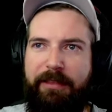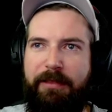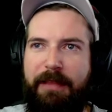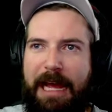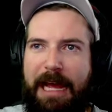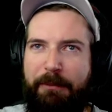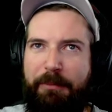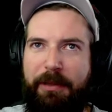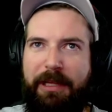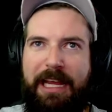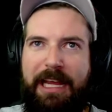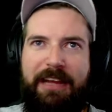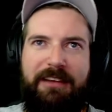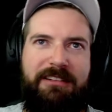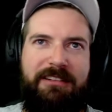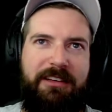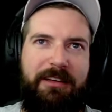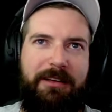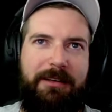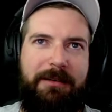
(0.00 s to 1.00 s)

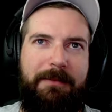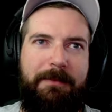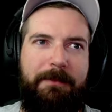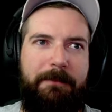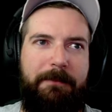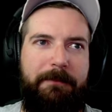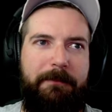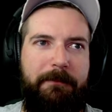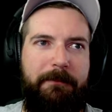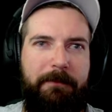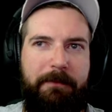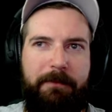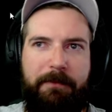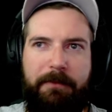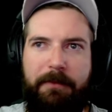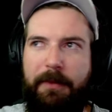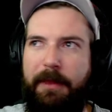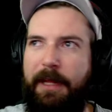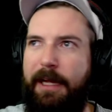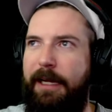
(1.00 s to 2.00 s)
application.
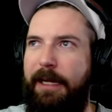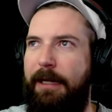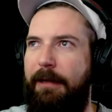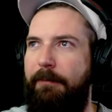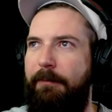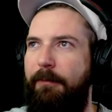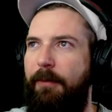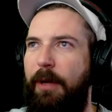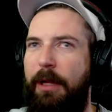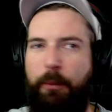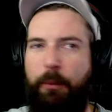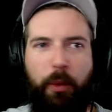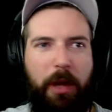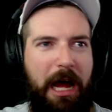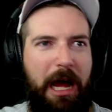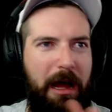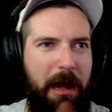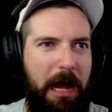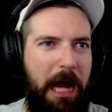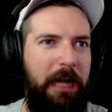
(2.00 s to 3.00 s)
And
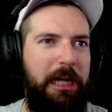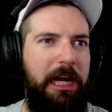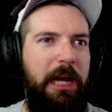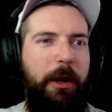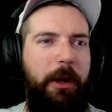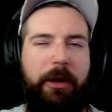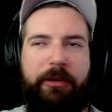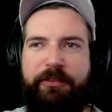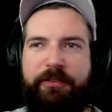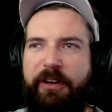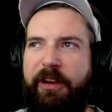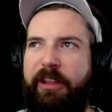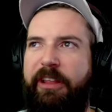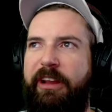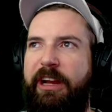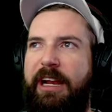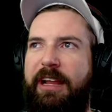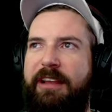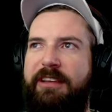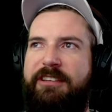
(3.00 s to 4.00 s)
I'll go
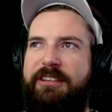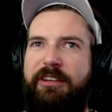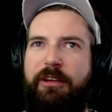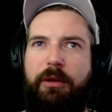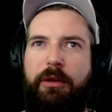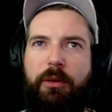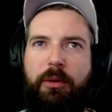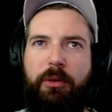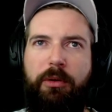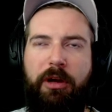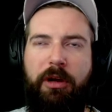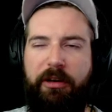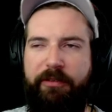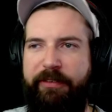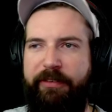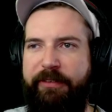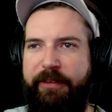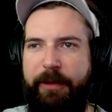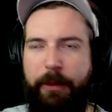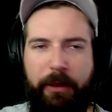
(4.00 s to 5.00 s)
further into
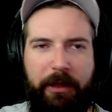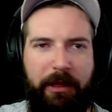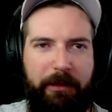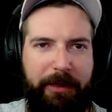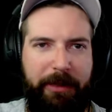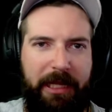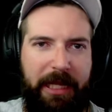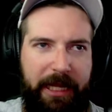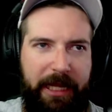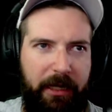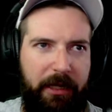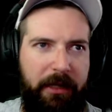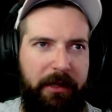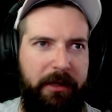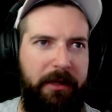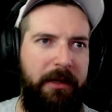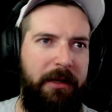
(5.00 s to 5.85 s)
OrphanView a little bit later,